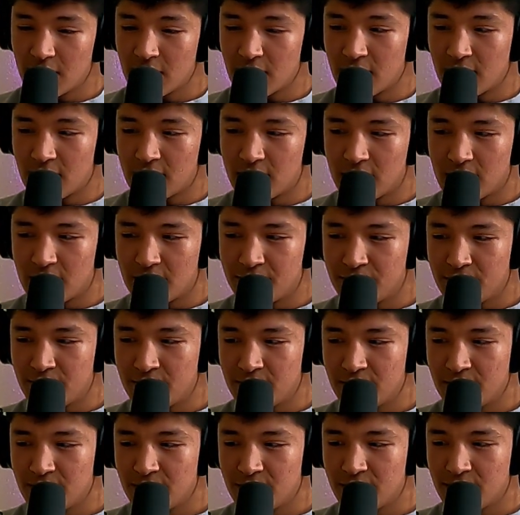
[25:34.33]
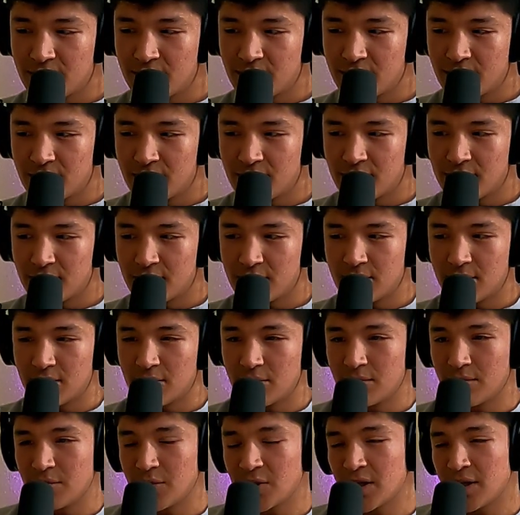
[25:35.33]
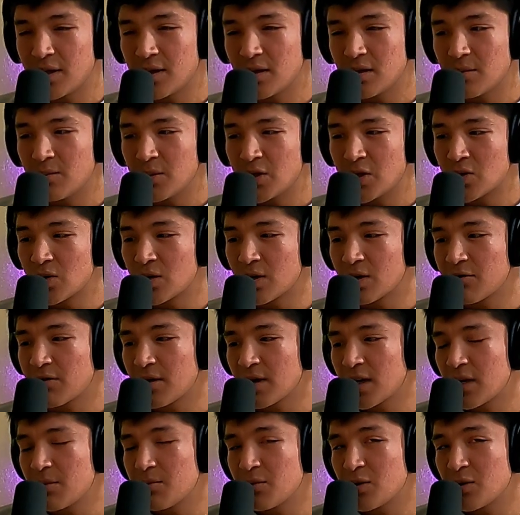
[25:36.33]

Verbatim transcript: Um, but the majority of time,